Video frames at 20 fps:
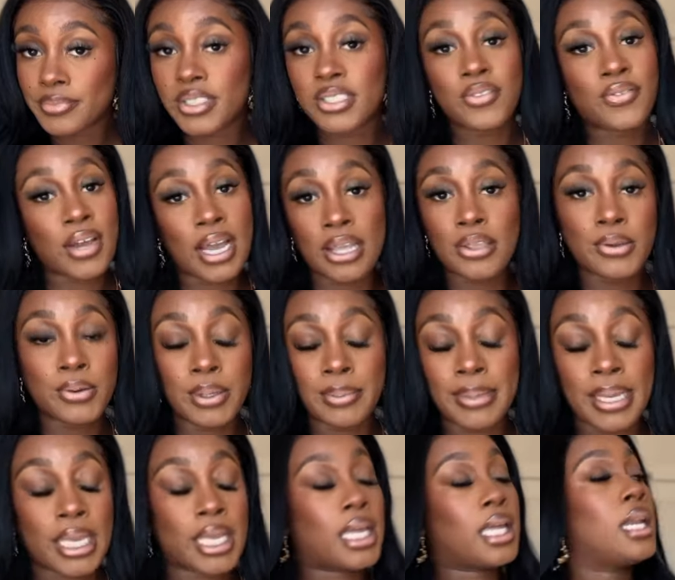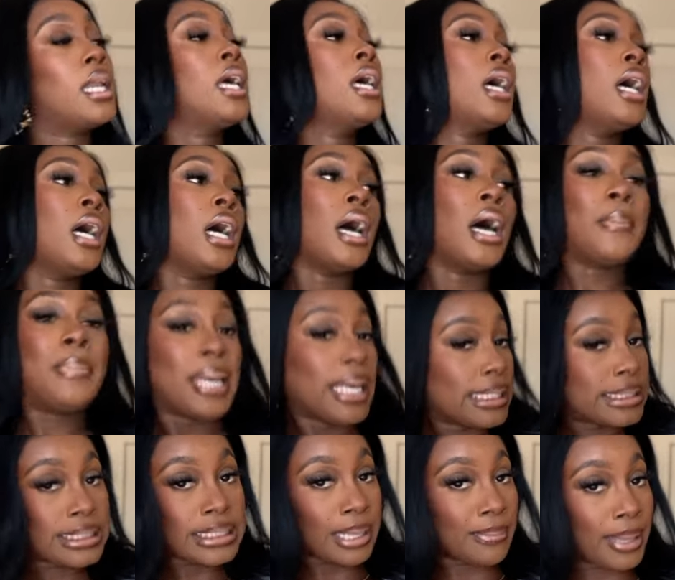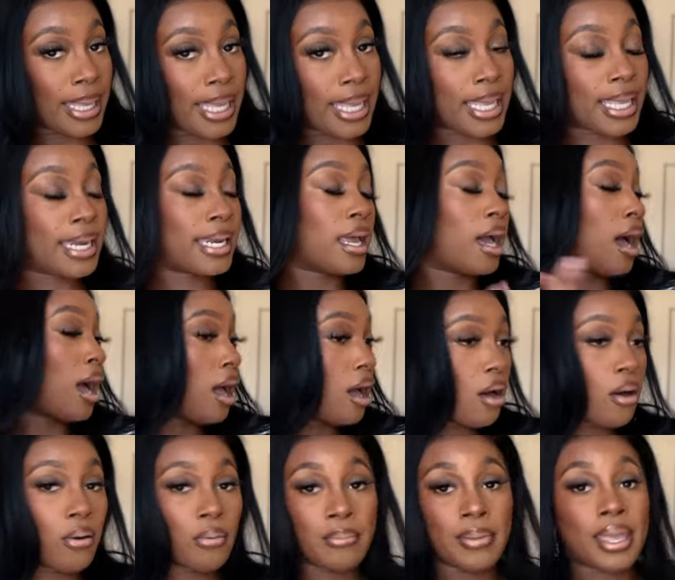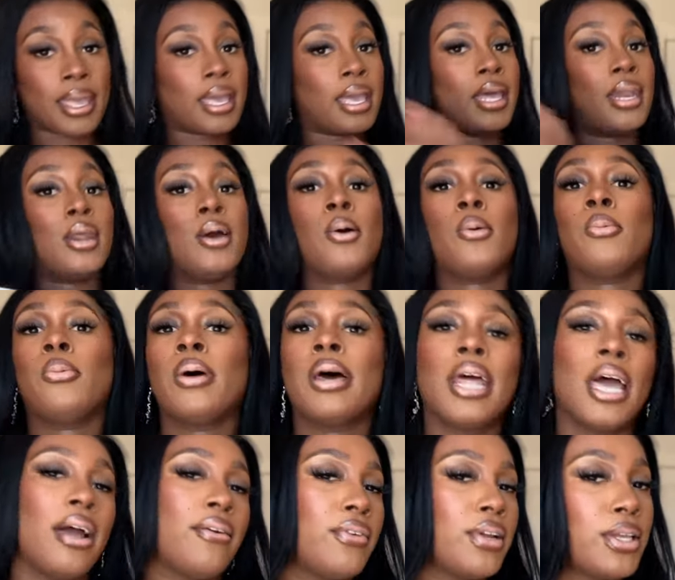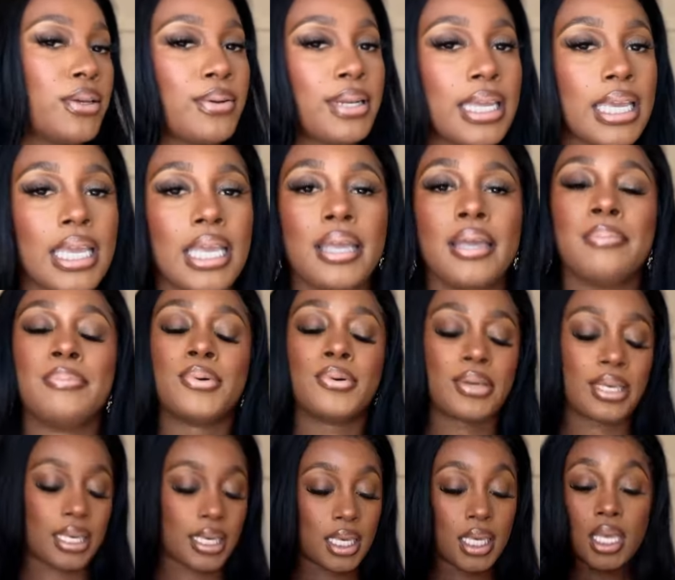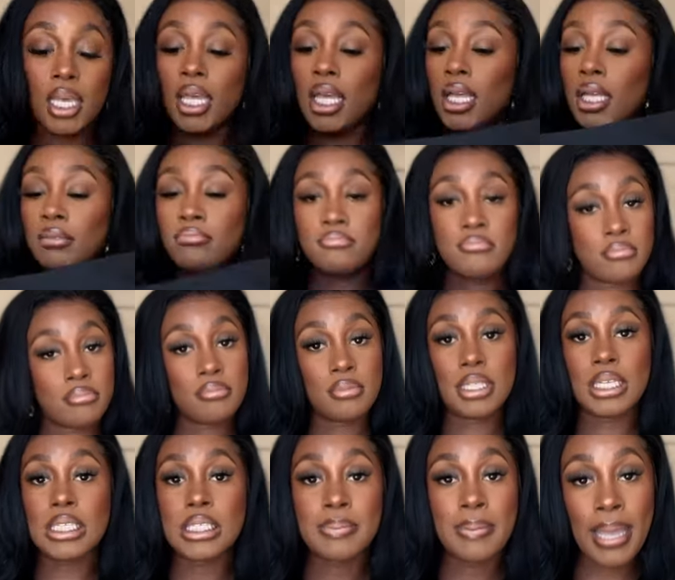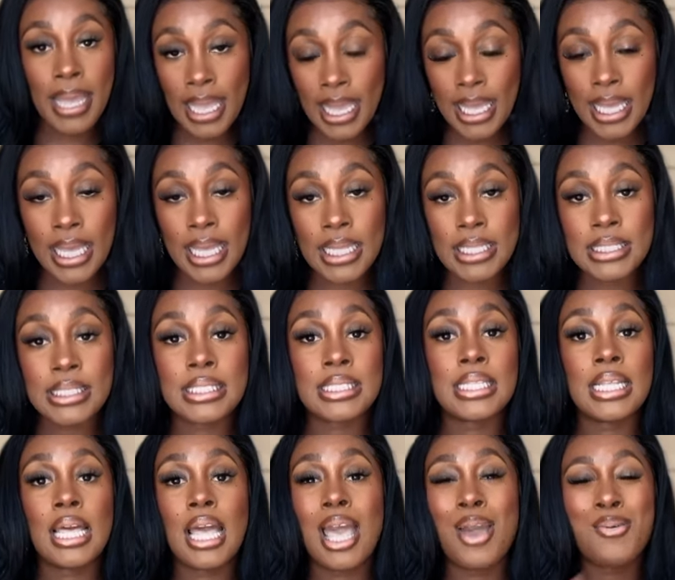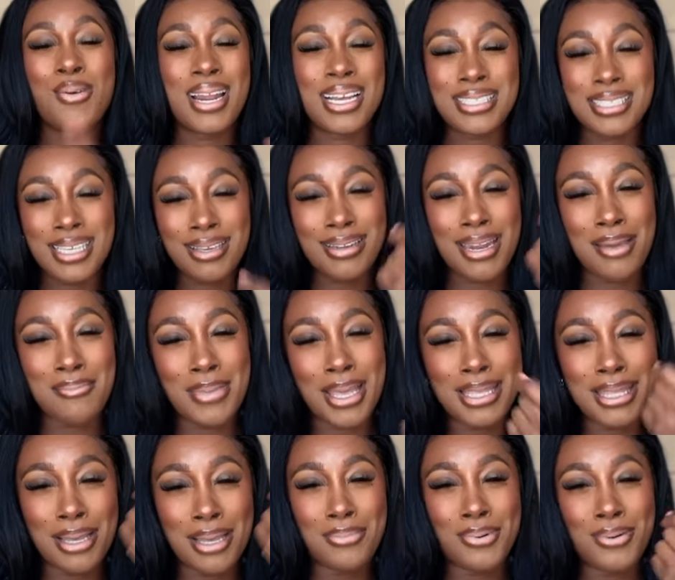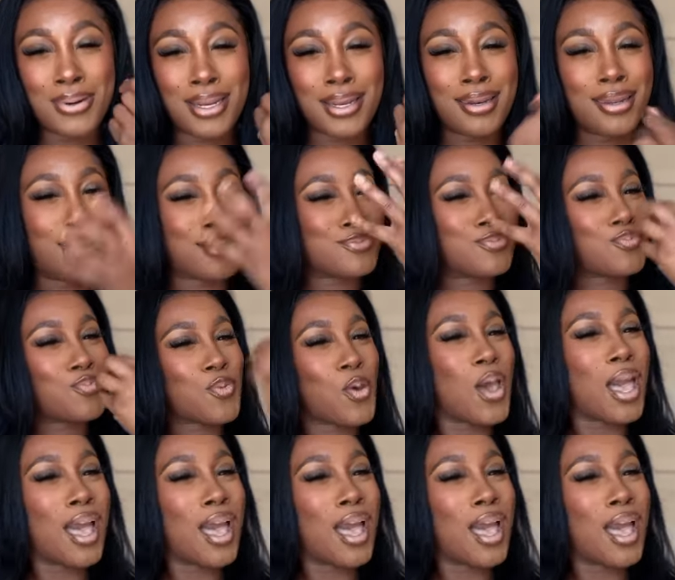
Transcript: to find you a man, a piece of man, a whole man, whatever you need, bookie. These pants, and when I tell you they make the booty look,